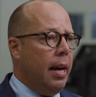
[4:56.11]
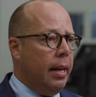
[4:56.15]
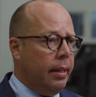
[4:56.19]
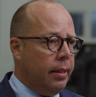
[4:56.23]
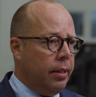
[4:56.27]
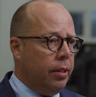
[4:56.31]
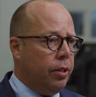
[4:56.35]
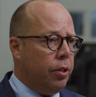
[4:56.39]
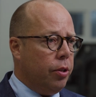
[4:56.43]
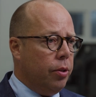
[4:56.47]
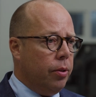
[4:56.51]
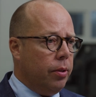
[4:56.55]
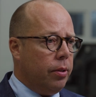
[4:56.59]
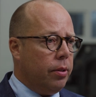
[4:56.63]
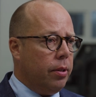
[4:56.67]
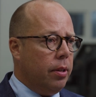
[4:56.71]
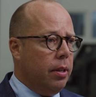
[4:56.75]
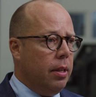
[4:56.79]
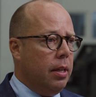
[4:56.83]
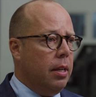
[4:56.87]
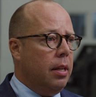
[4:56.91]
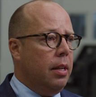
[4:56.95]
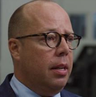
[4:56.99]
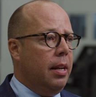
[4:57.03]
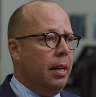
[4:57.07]
attitude.
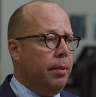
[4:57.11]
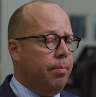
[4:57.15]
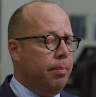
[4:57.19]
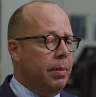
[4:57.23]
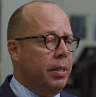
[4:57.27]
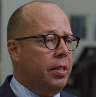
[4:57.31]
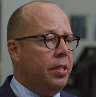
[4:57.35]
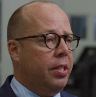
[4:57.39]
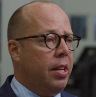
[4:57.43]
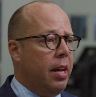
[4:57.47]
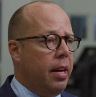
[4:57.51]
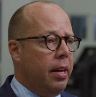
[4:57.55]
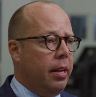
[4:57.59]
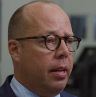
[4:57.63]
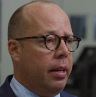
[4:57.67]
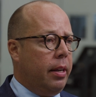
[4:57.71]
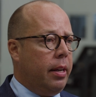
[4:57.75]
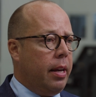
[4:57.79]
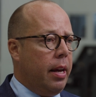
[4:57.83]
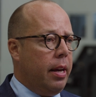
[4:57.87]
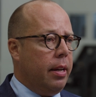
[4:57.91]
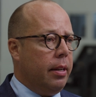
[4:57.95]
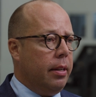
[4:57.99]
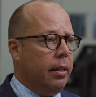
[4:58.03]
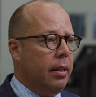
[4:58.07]
Let me say it
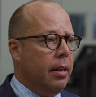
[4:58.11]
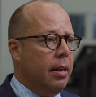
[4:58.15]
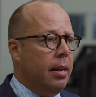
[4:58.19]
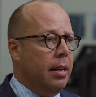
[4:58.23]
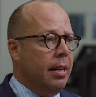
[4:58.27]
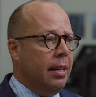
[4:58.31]
again.